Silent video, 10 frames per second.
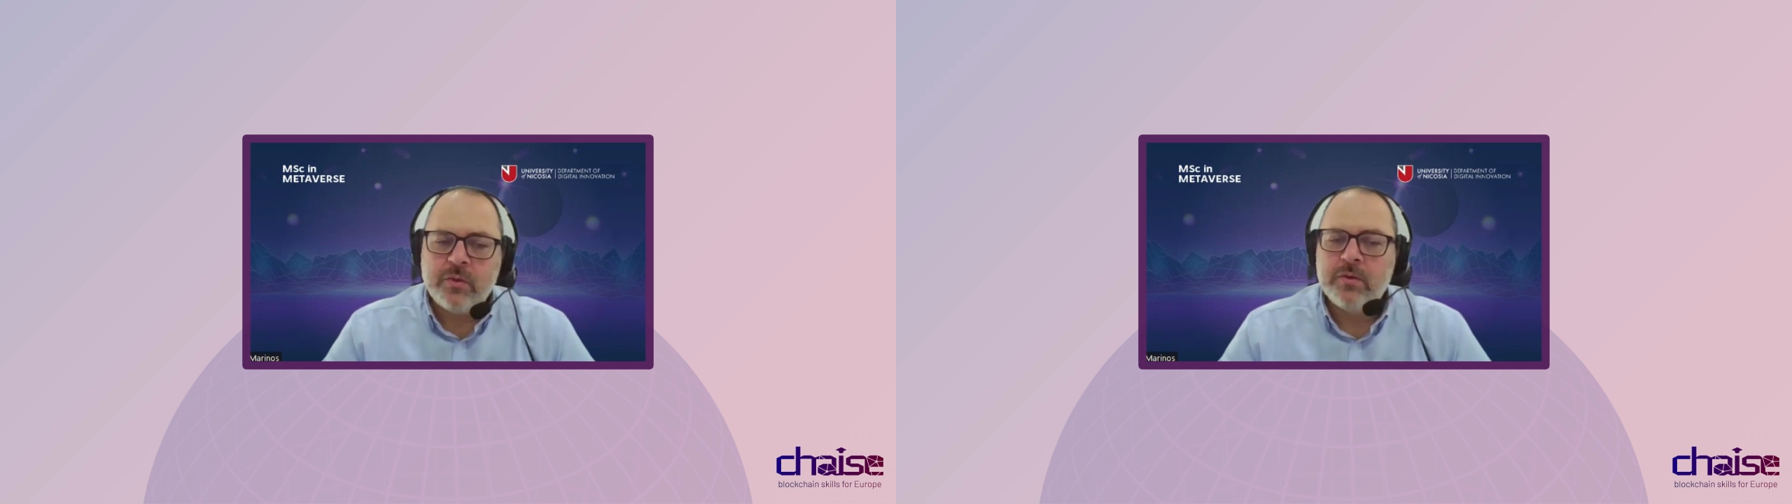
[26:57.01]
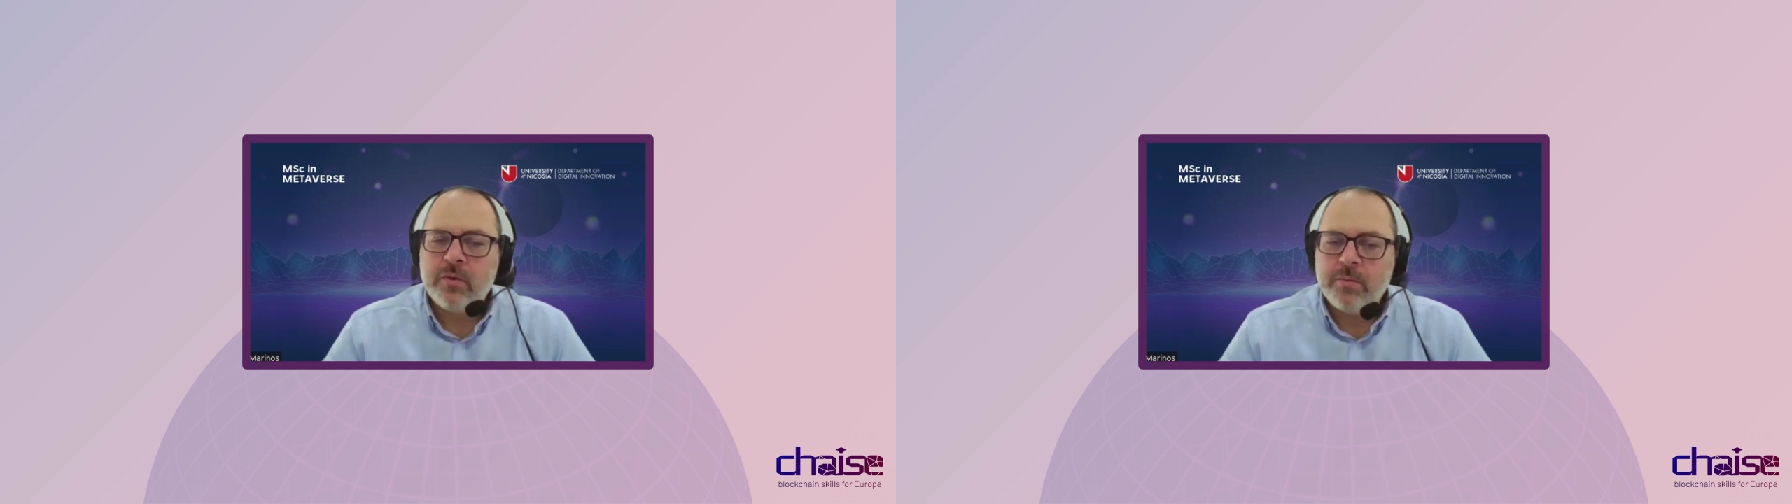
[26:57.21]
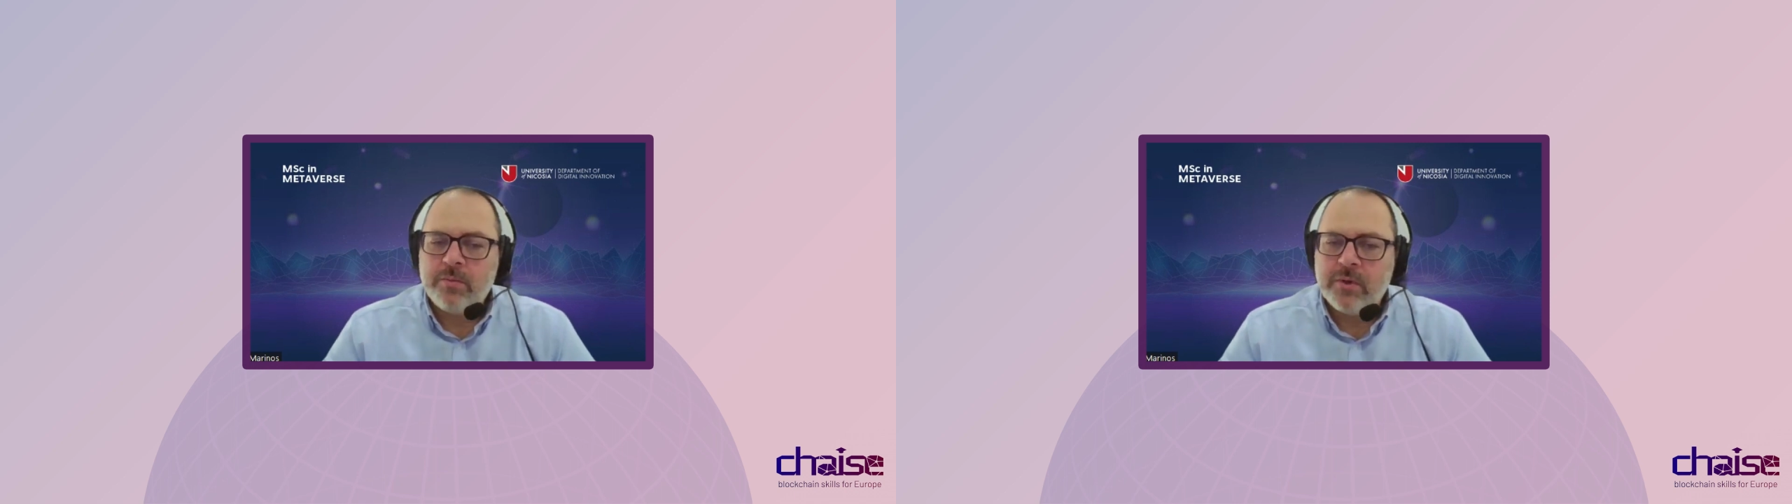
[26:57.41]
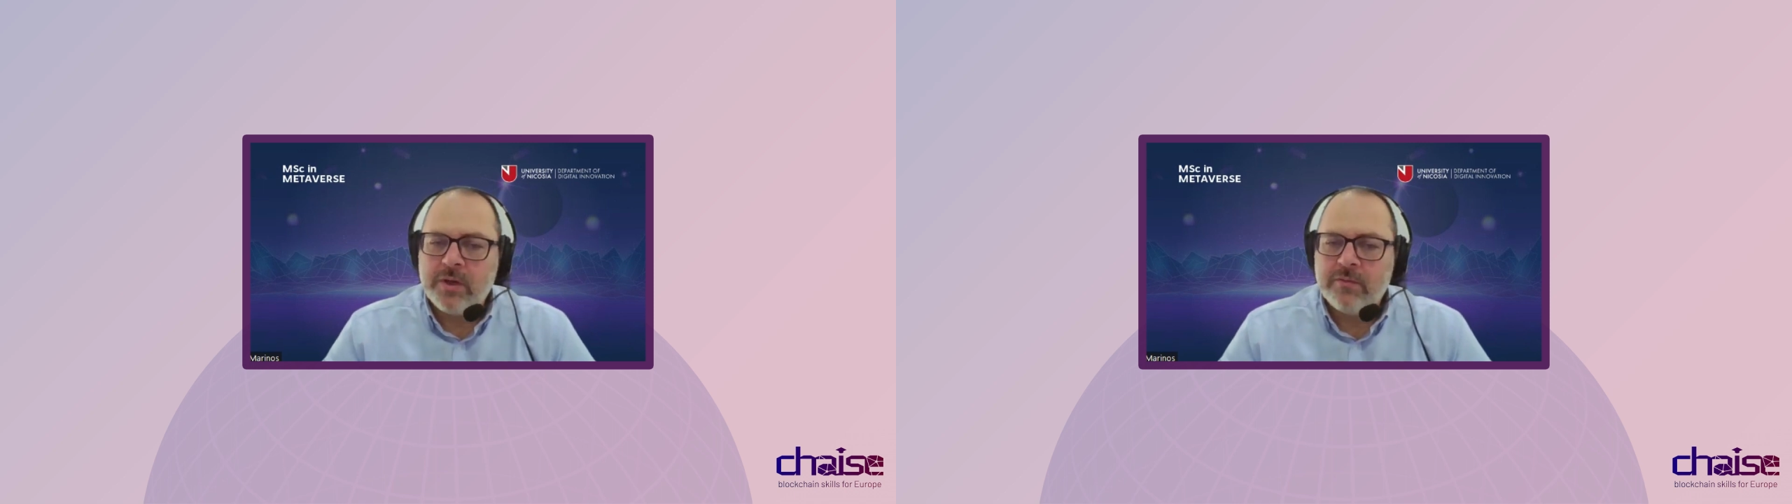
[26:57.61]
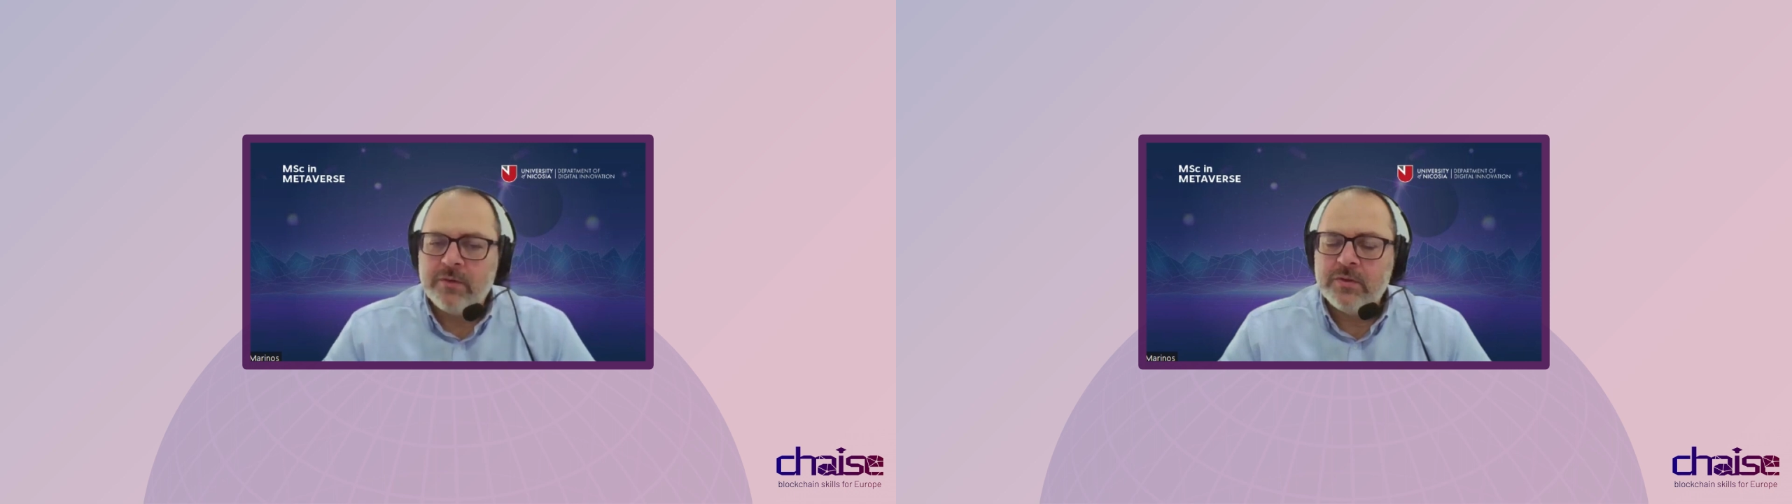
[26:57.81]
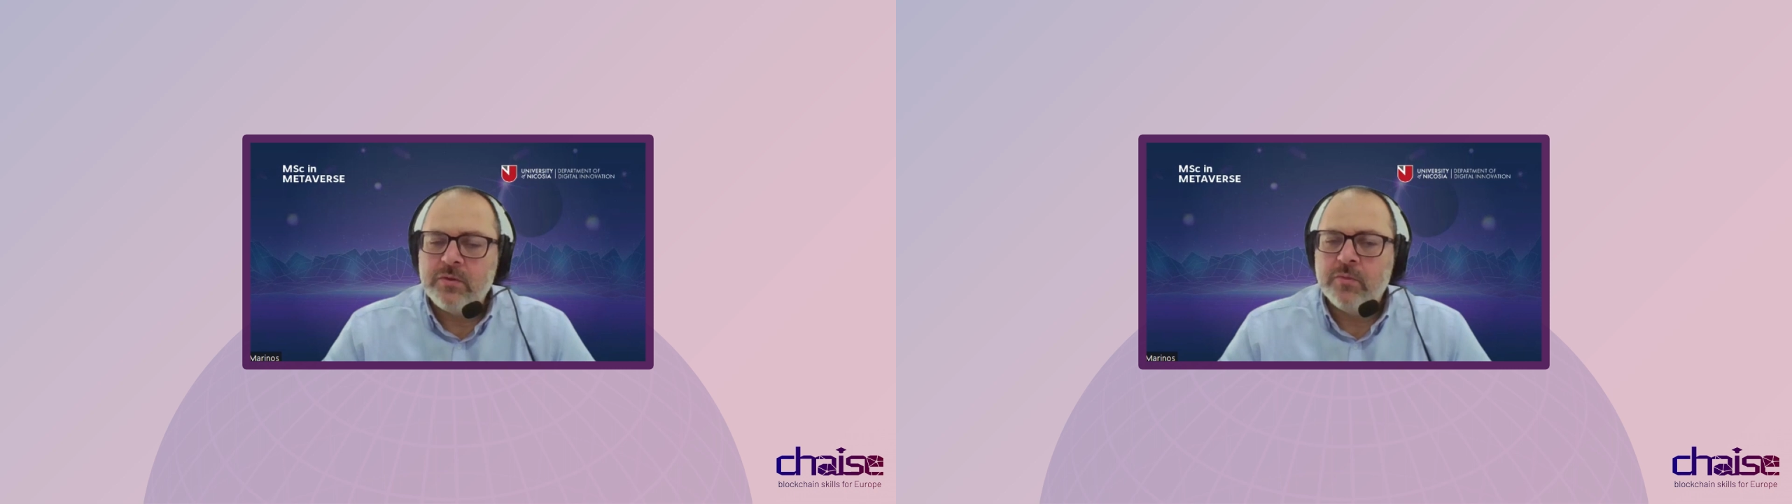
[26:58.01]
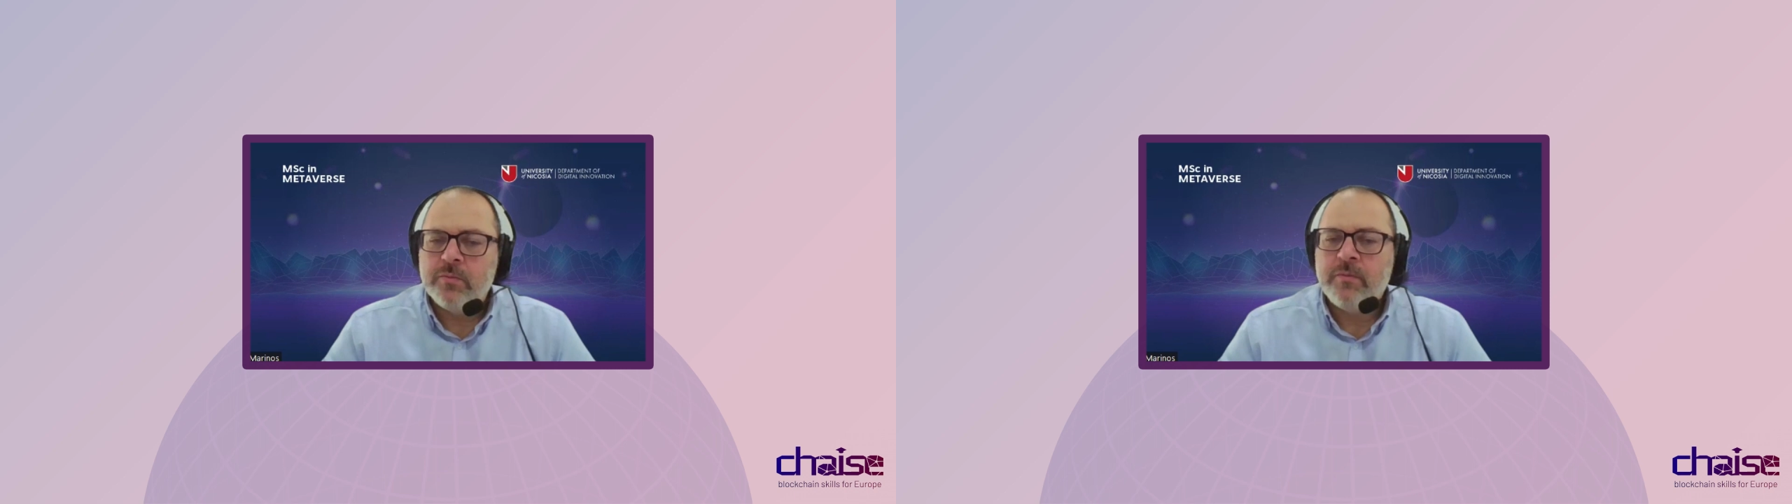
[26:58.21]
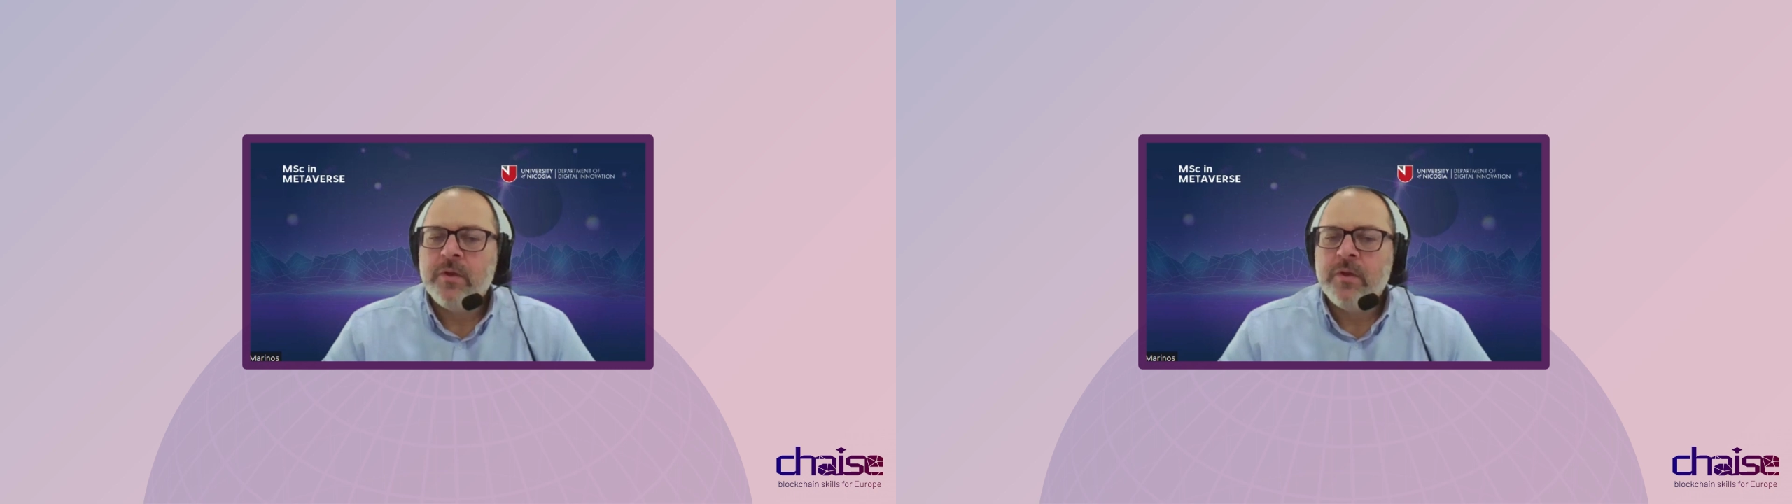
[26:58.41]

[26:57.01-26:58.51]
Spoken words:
incorporate this new